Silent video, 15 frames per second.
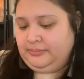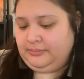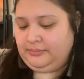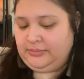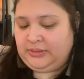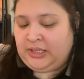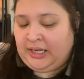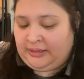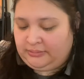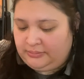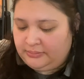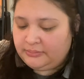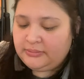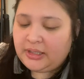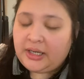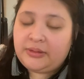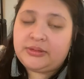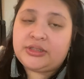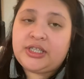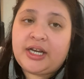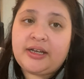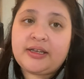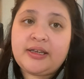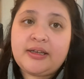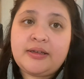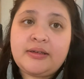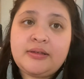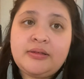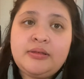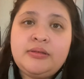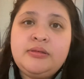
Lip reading: Yeah, I will check in.